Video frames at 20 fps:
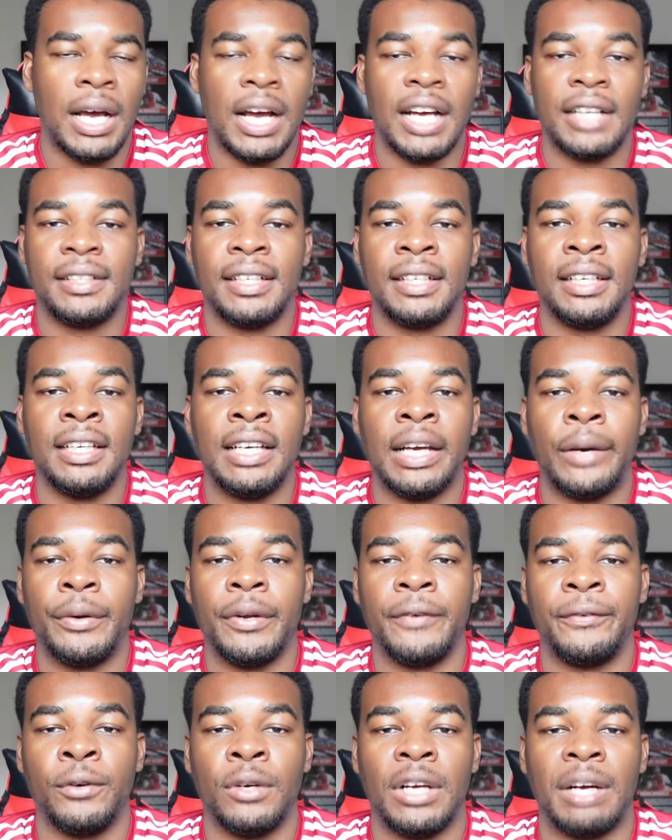Ideally, I
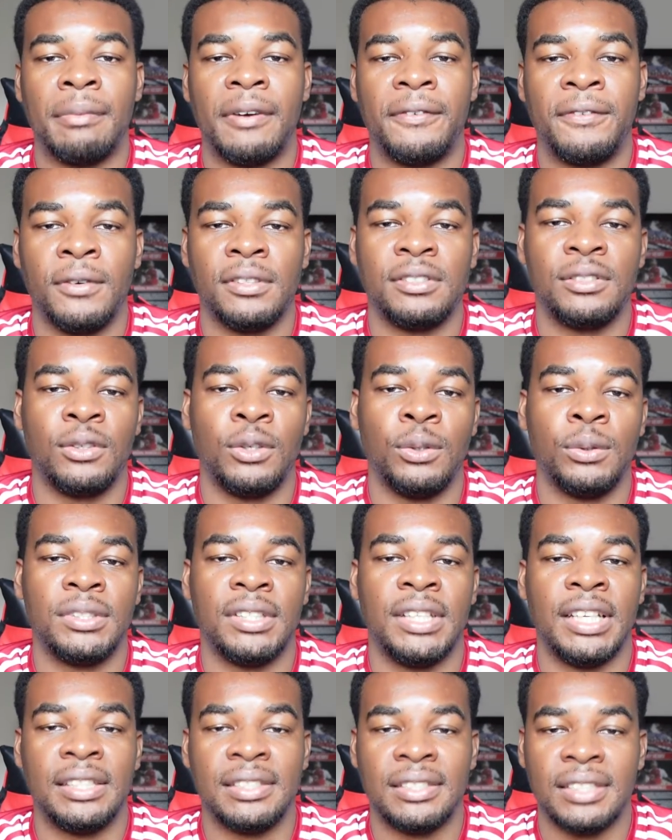want to feel like my foot is glued
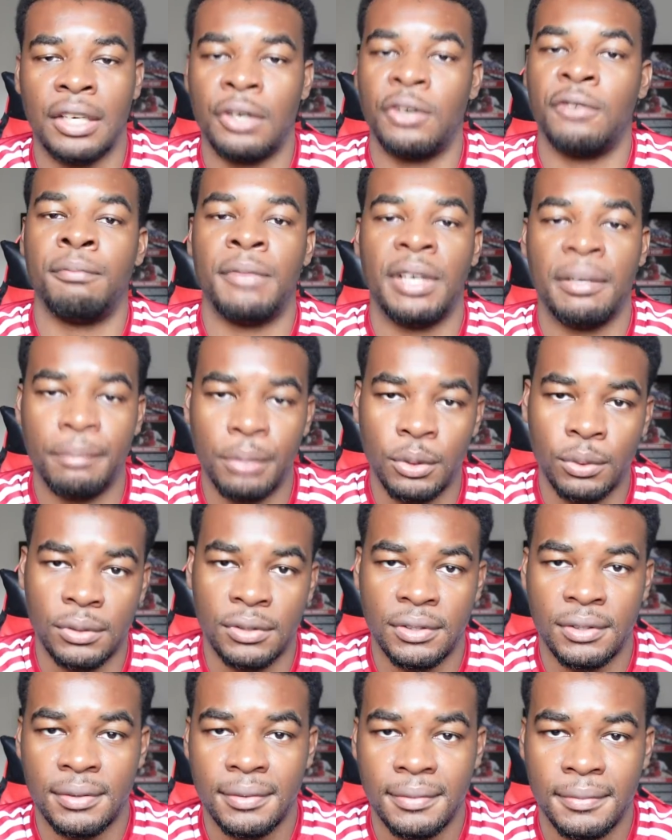to the inside of my
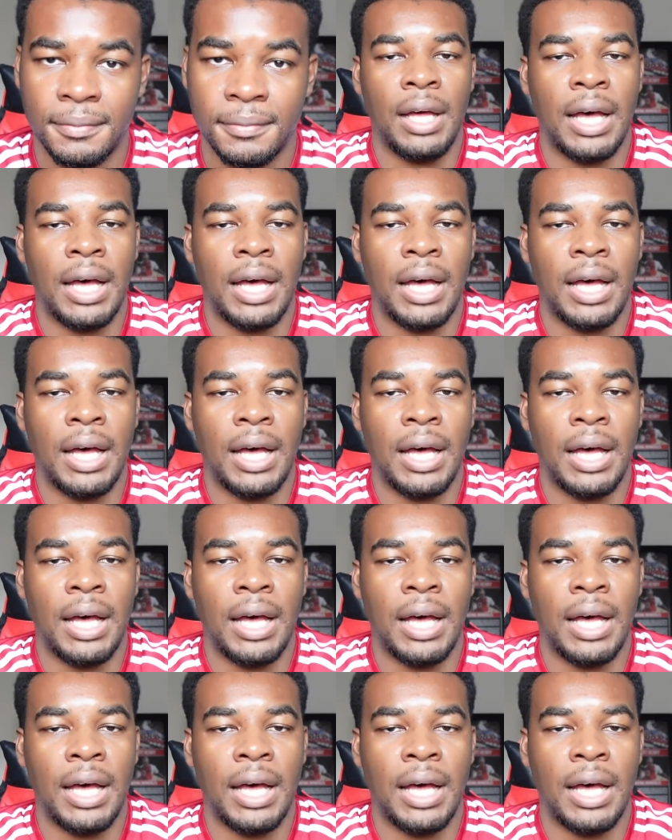boots.